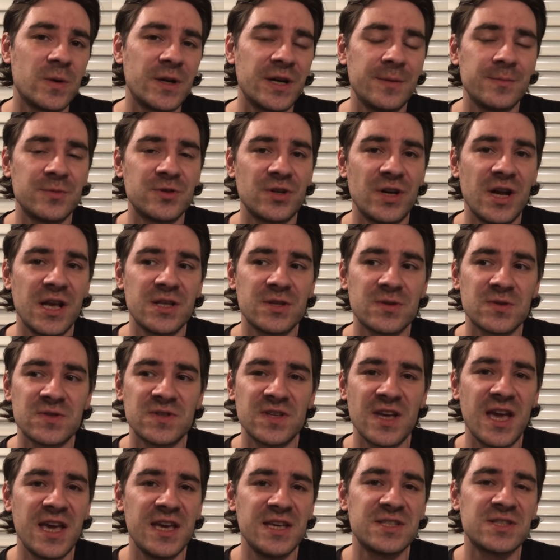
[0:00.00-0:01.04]
What I'm trying to
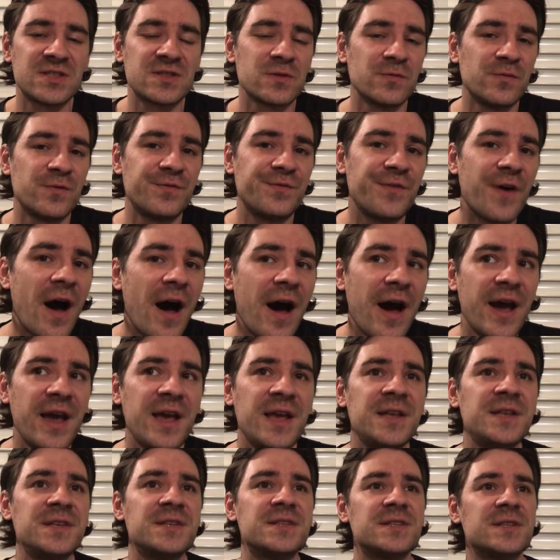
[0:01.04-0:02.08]
say is to
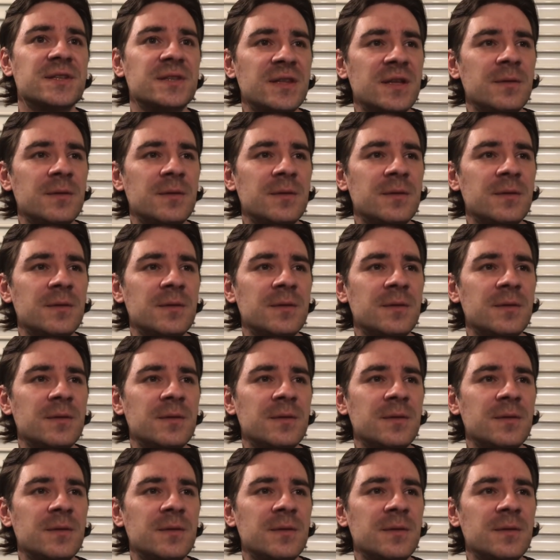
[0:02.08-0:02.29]
find